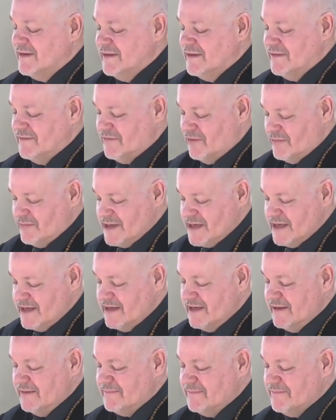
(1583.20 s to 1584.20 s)
For
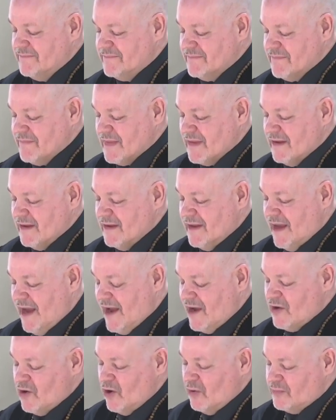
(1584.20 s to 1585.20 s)
me,
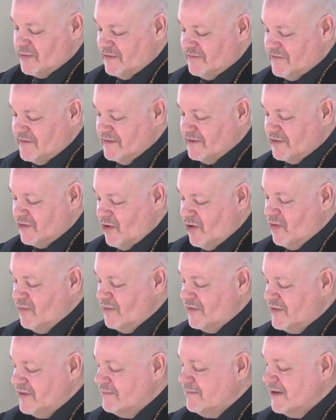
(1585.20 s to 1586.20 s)
I hope to feel at
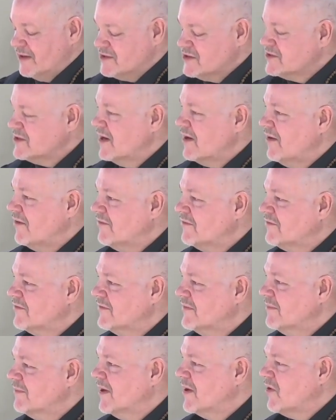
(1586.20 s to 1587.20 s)
home within
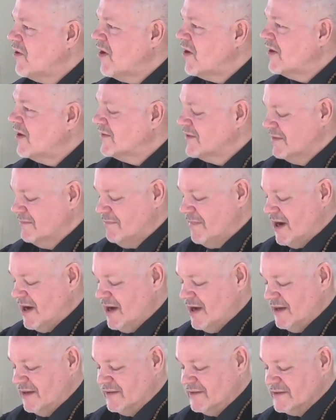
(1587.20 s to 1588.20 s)
myself, in my heart and
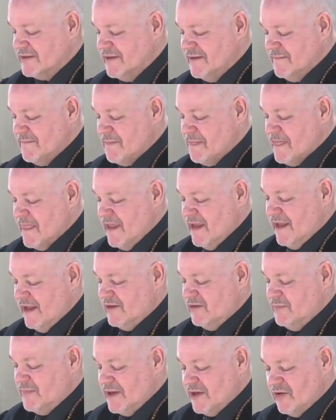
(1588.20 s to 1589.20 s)
mind,
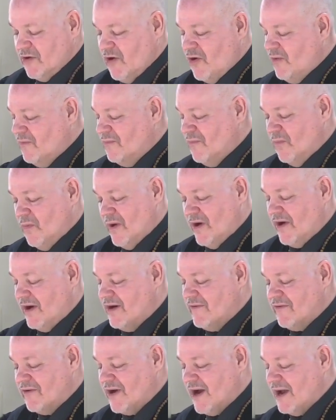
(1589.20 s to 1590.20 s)
and to be at home
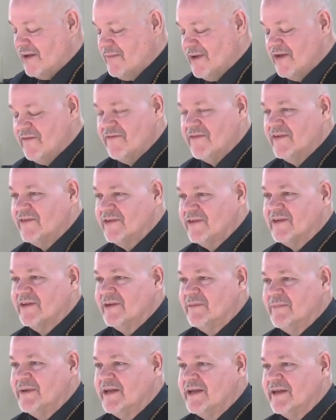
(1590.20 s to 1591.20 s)
wherever I may
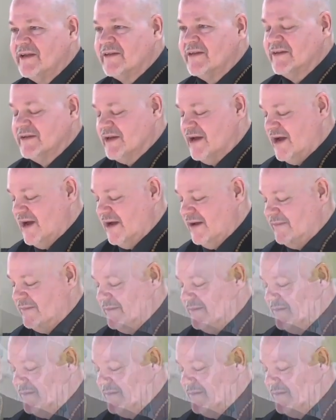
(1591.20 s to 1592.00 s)
physically be at the time.